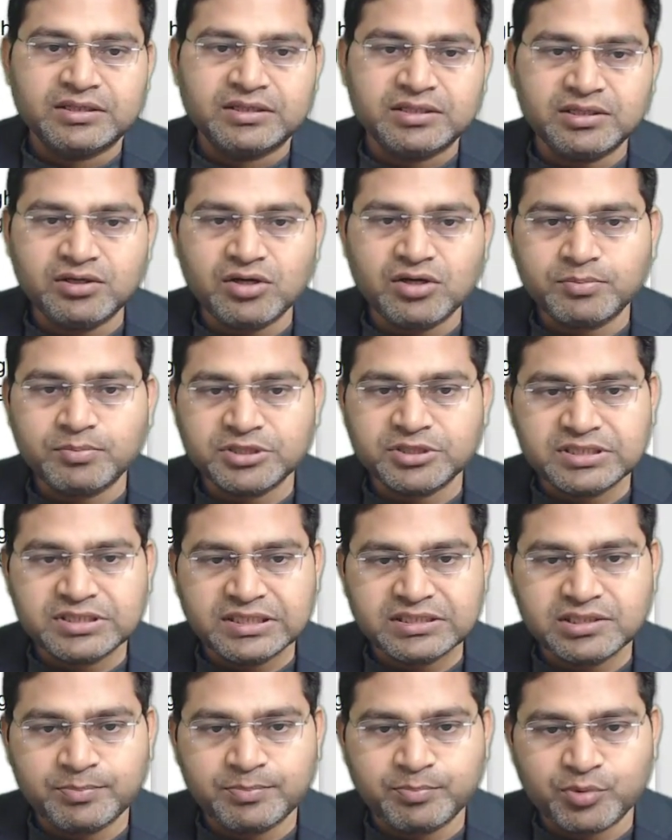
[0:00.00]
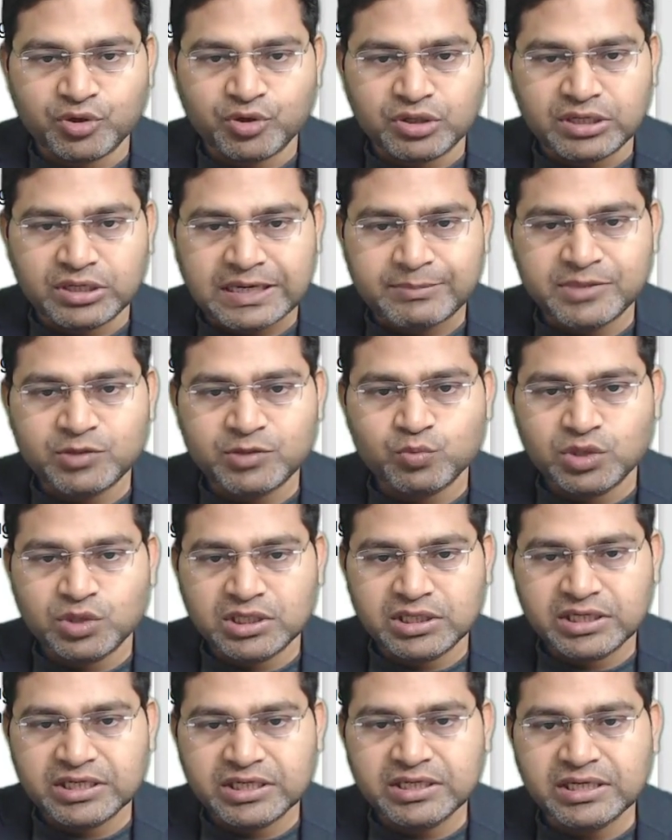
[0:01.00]
Third option says the programmer
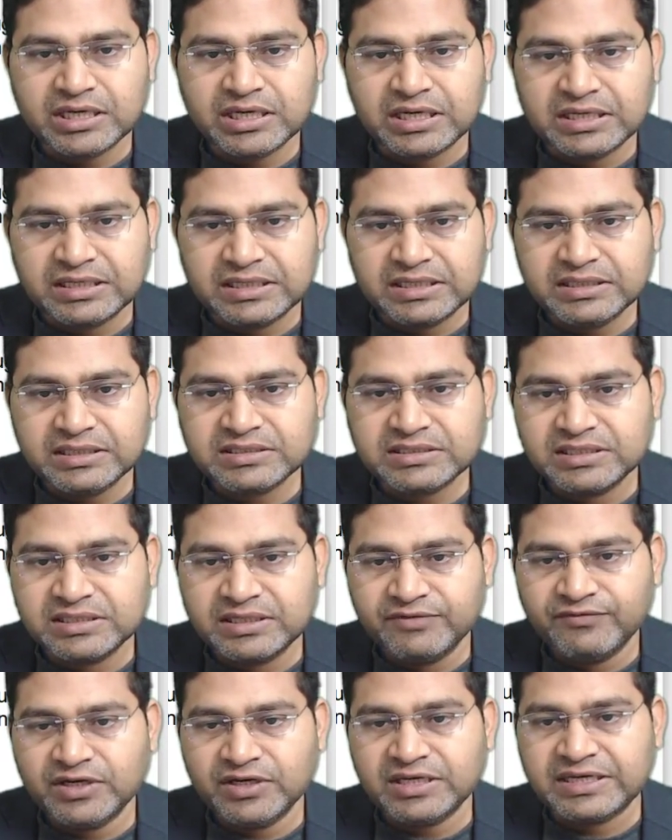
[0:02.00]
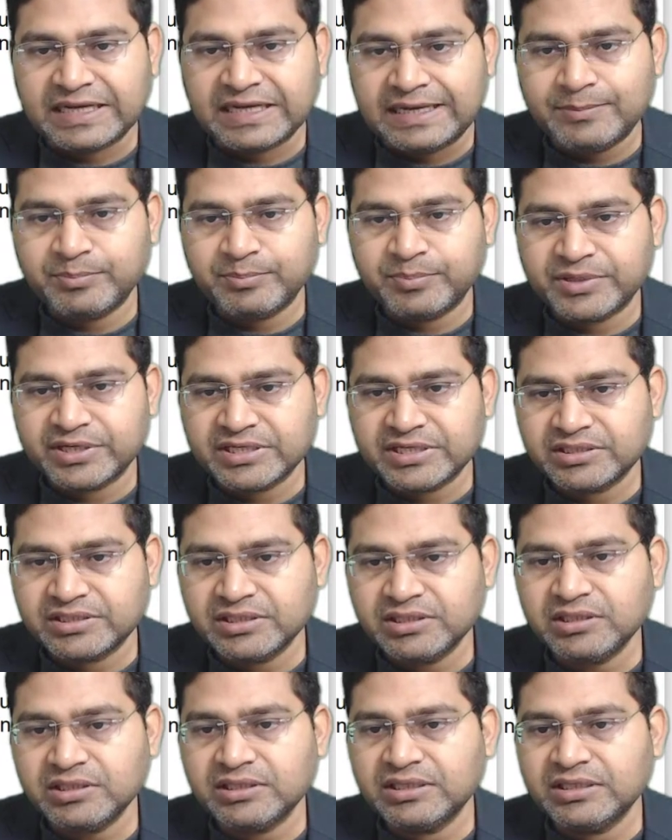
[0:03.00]
working under severe time
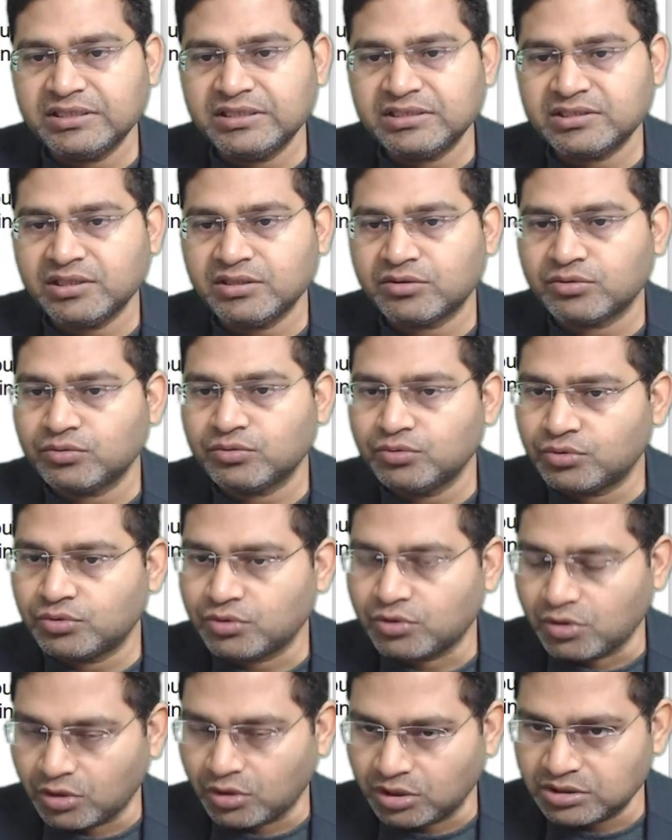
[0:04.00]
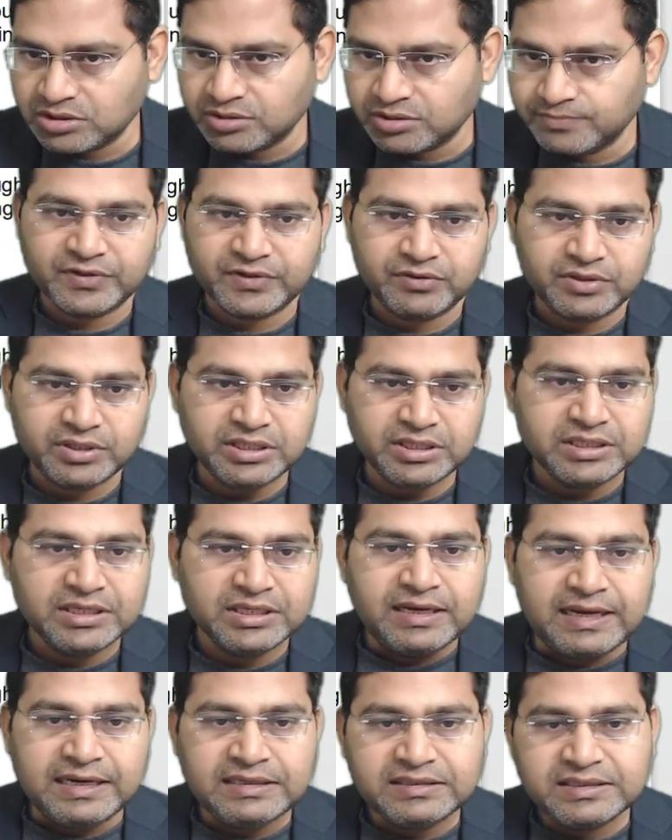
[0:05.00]
pressure is a root cause. Okay,
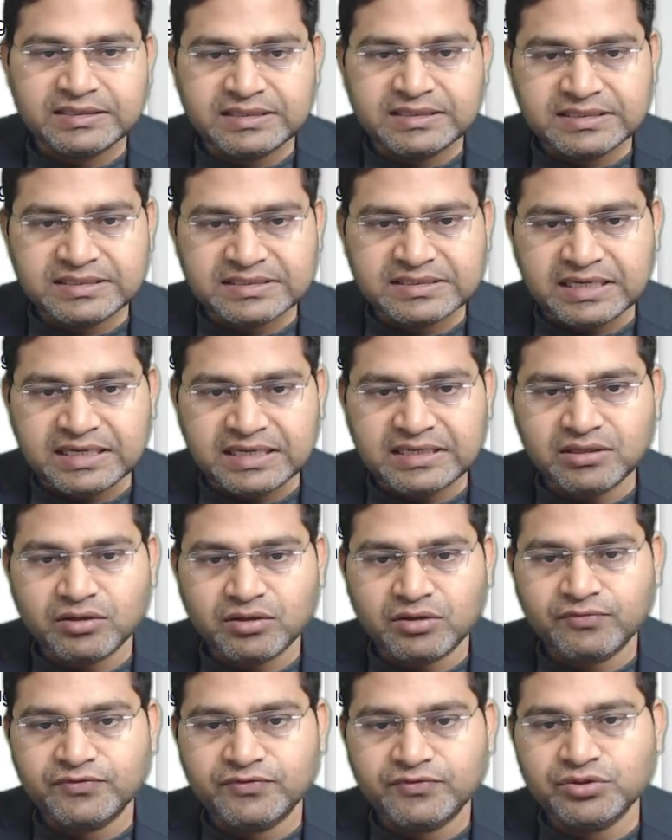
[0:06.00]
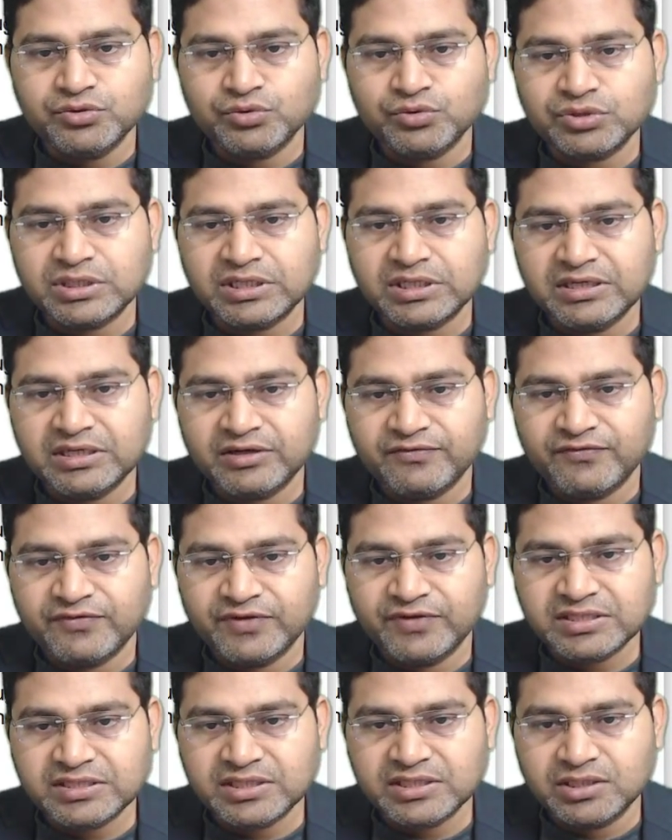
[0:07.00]
and the design of the user
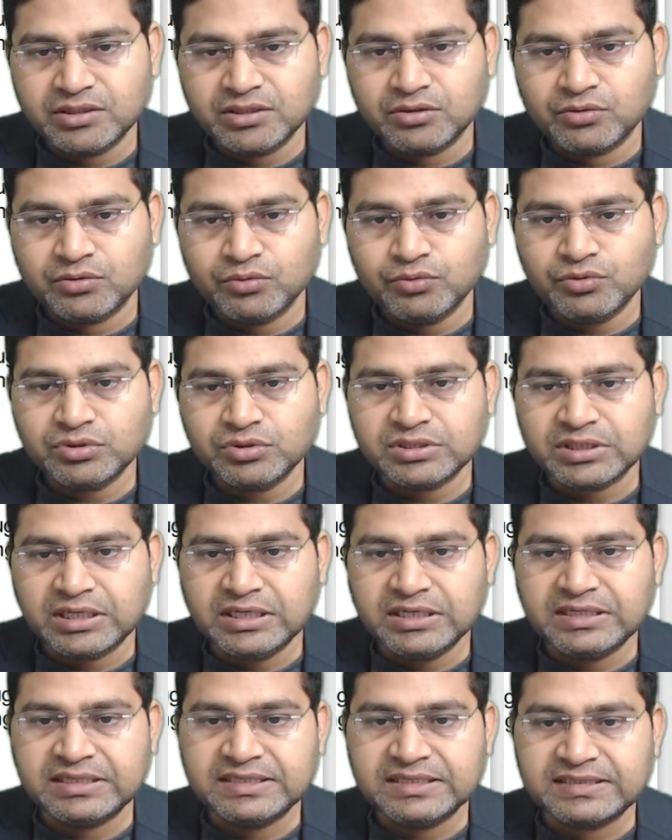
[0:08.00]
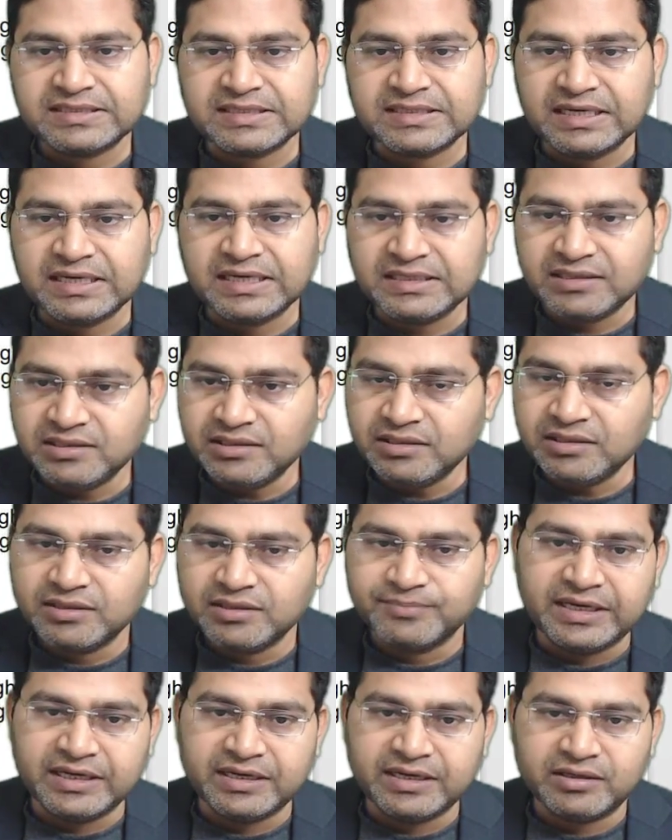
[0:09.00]
interface includes a designer
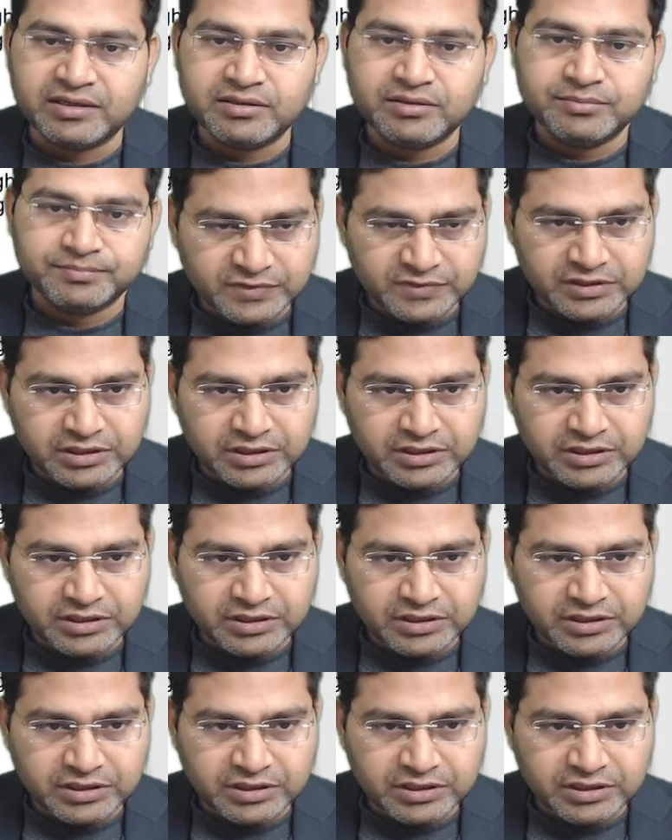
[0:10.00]
error.